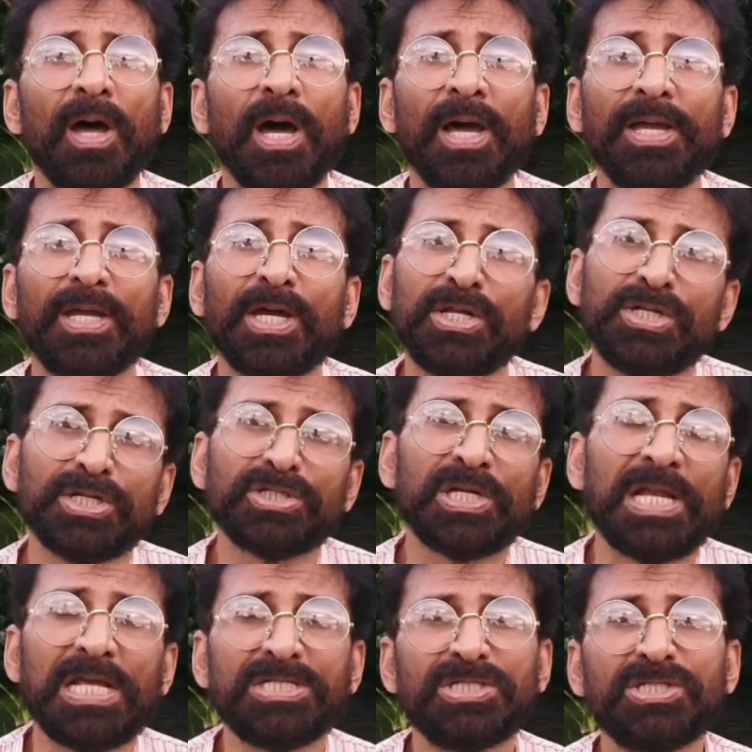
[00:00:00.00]
I conduct
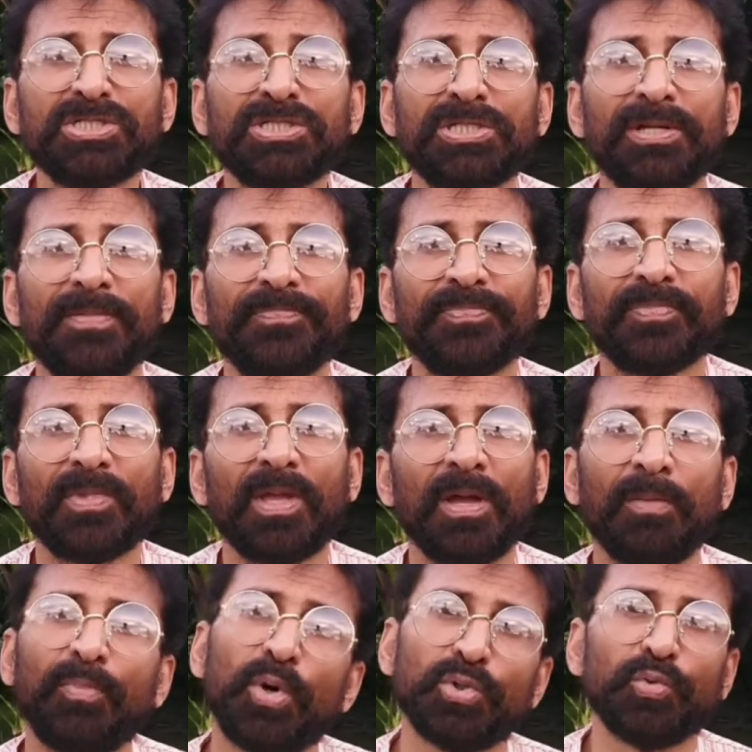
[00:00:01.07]
classes
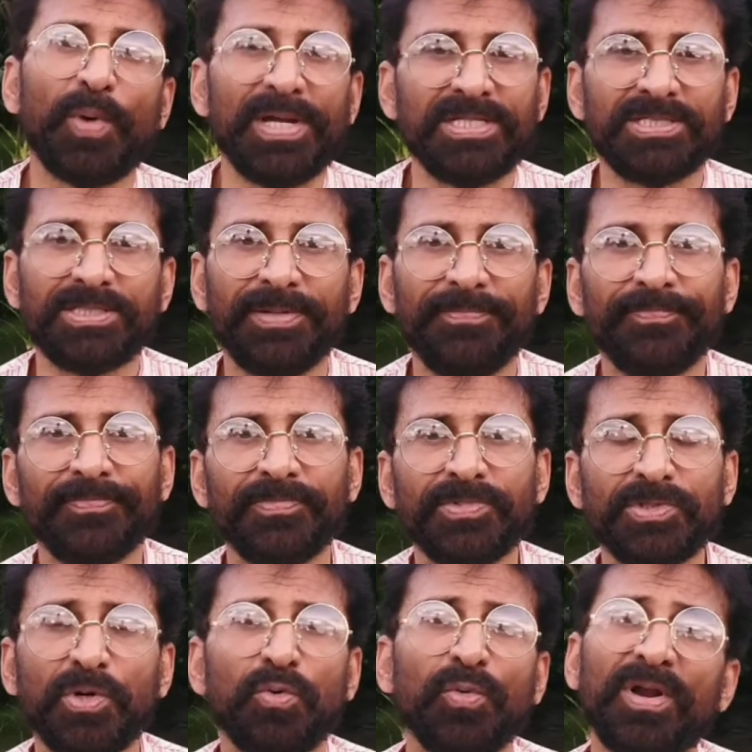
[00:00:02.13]
both ways.
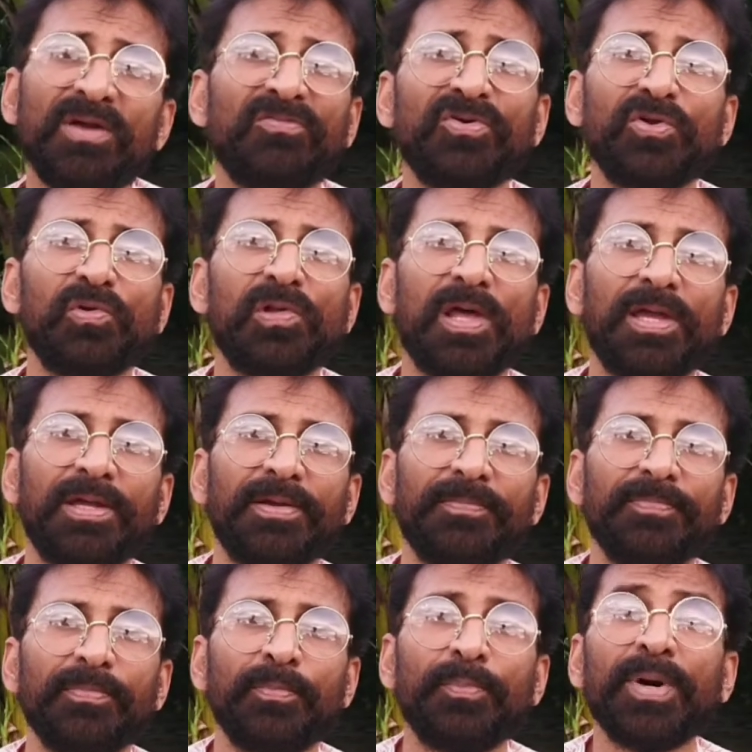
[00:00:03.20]
So whatever you like.
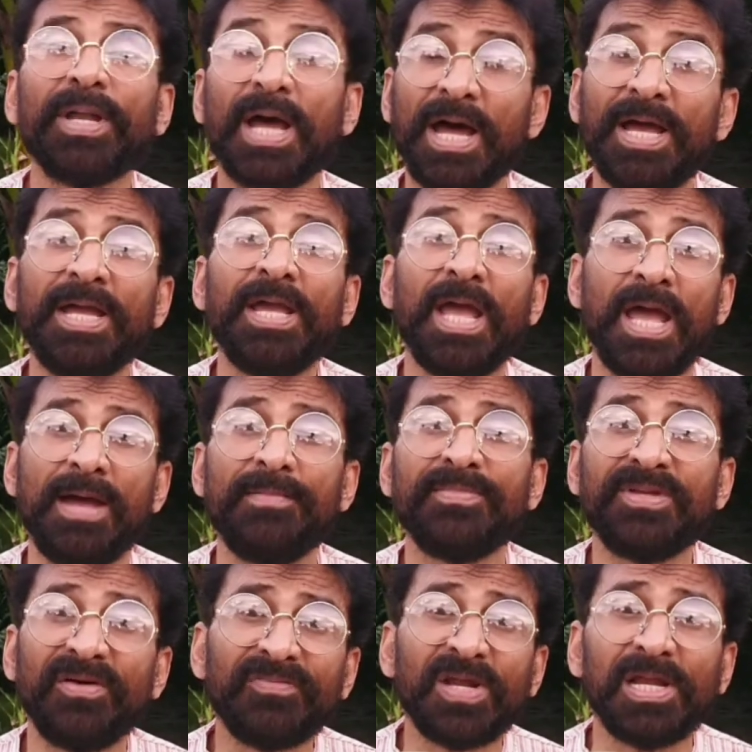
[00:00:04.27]
But I
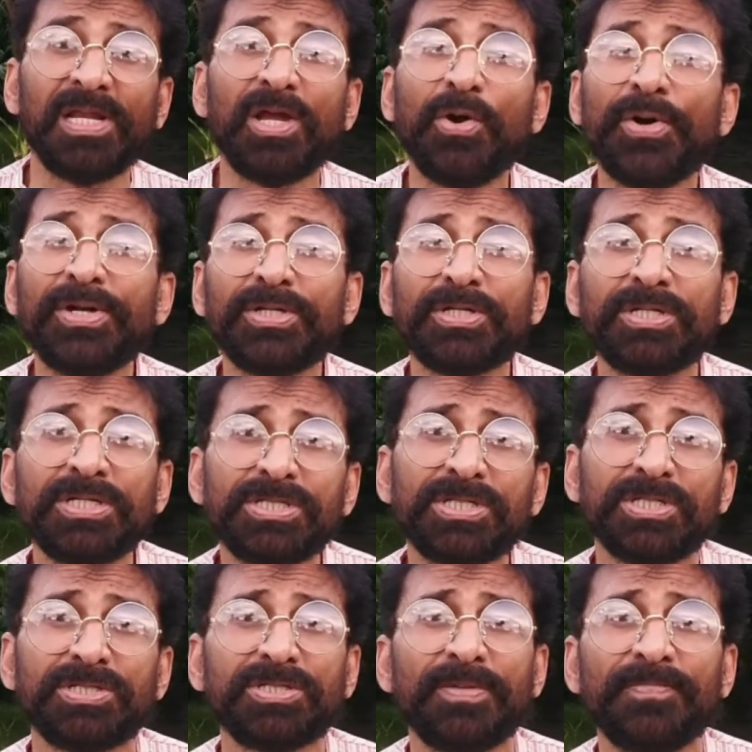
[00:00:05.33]
am definitely going to
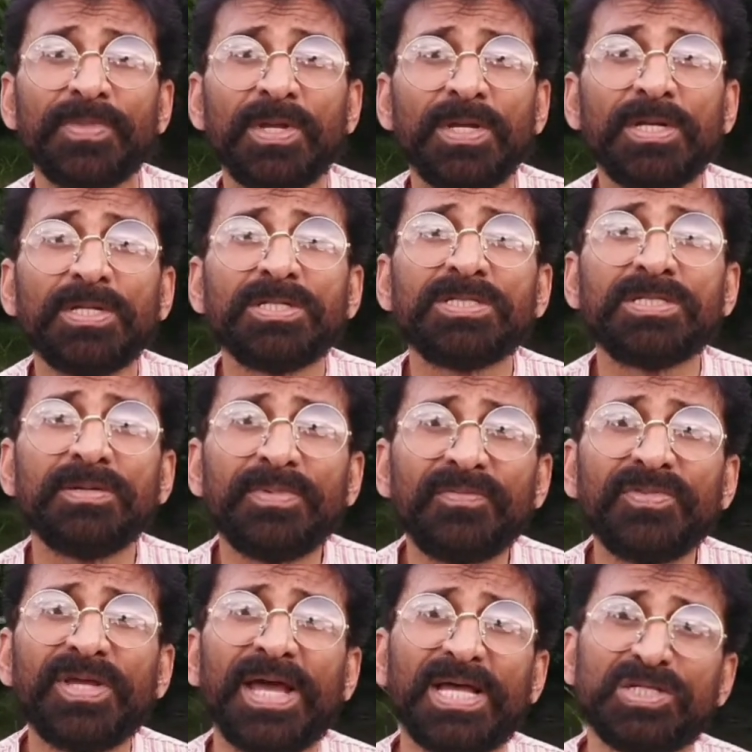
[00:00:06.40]
discuss some
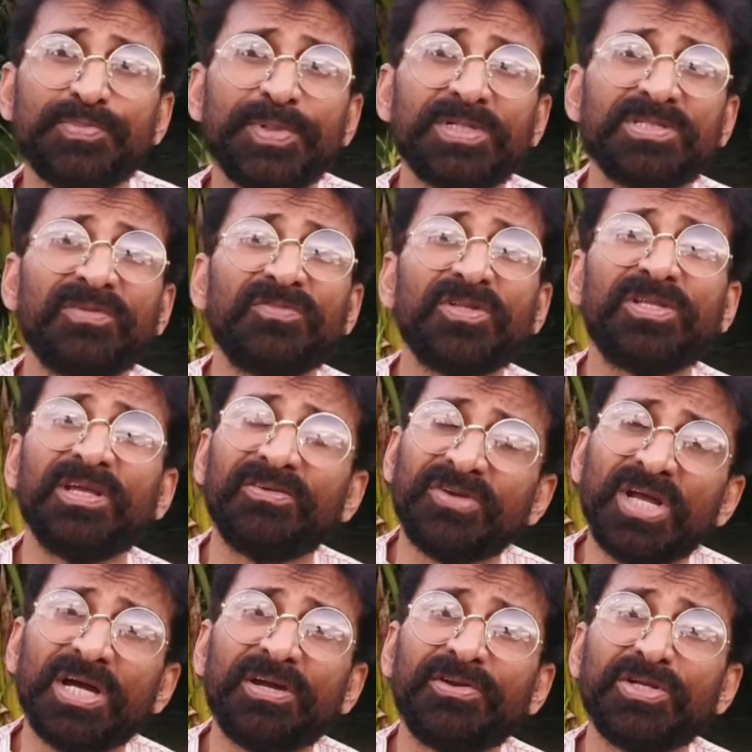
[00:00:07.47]
of the aspects of the
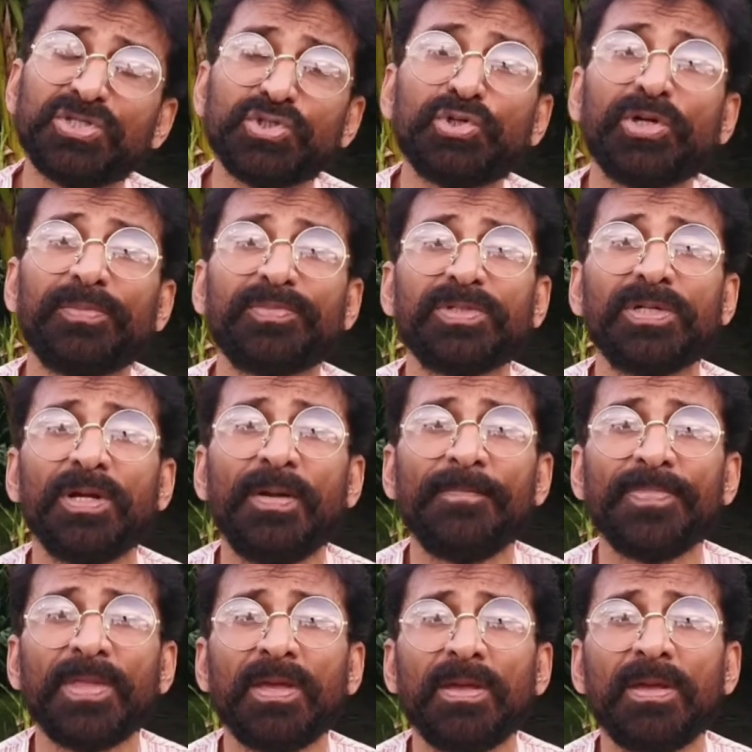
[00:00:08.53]
Devanagari script
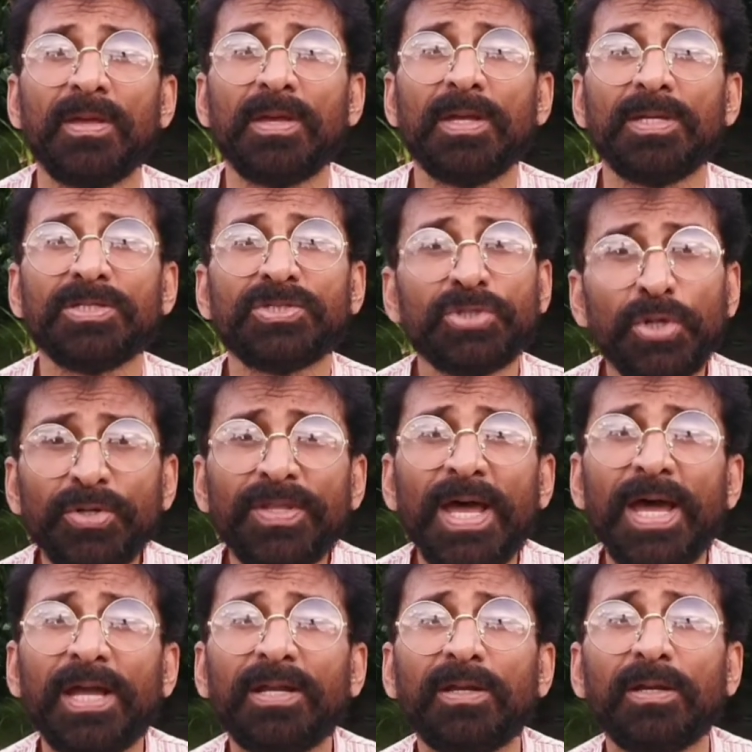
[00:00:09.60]
so
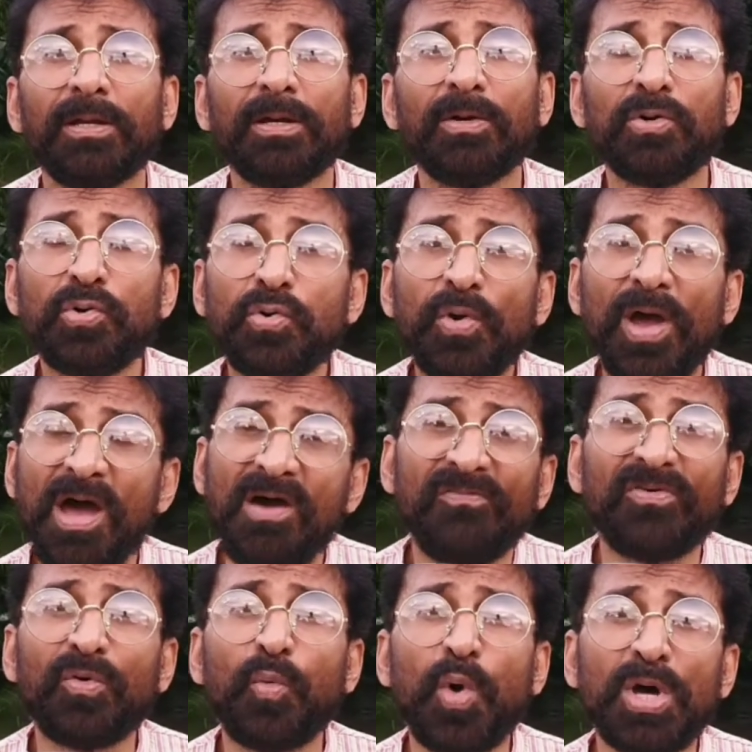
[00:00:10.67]
that
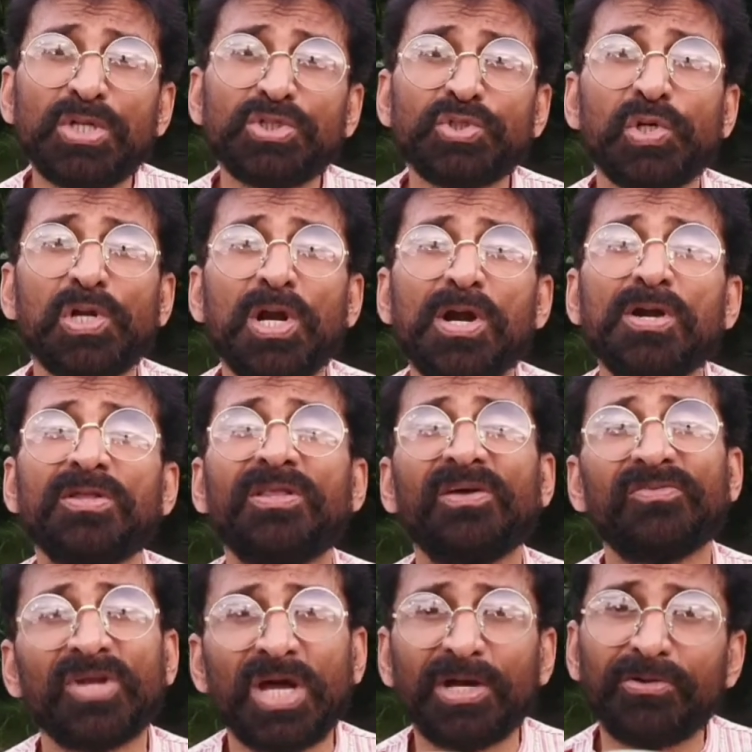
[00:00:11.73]
whoever wants to learn
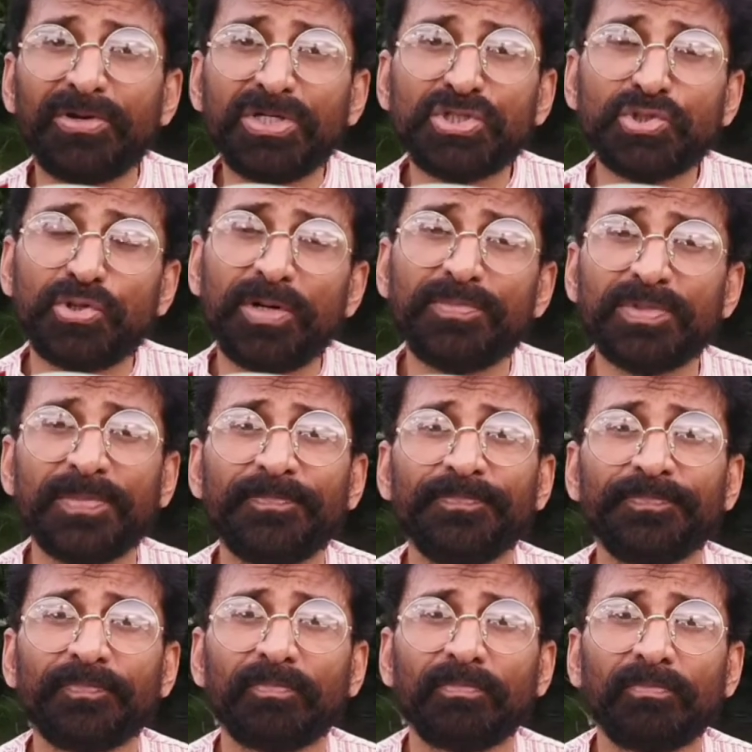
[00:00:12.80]
Devanagari script
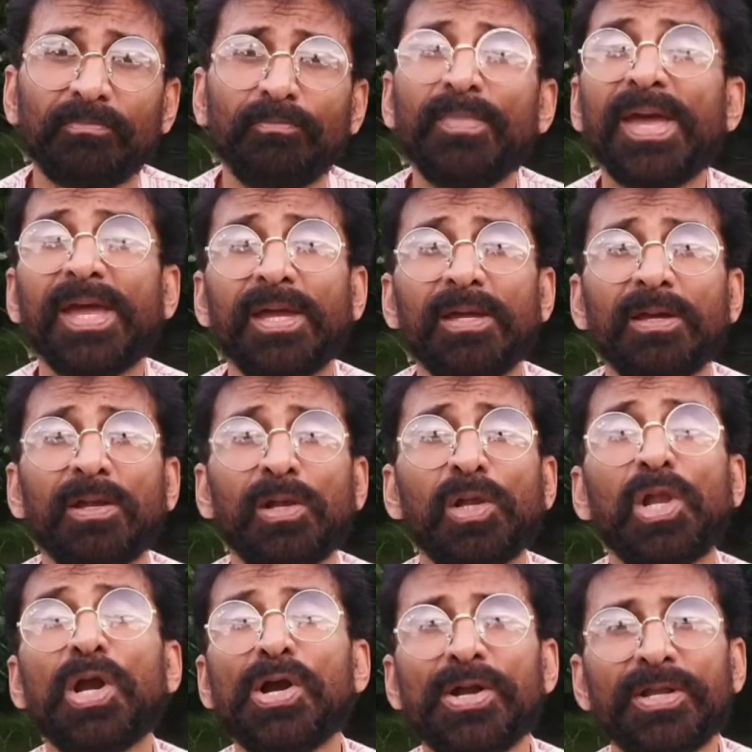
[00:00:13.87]
may
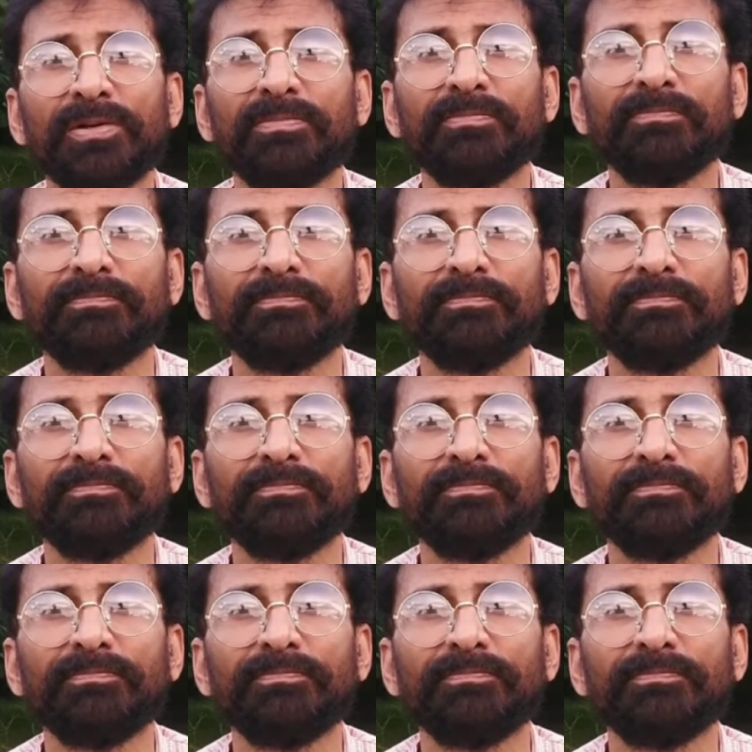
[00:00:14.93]
learn it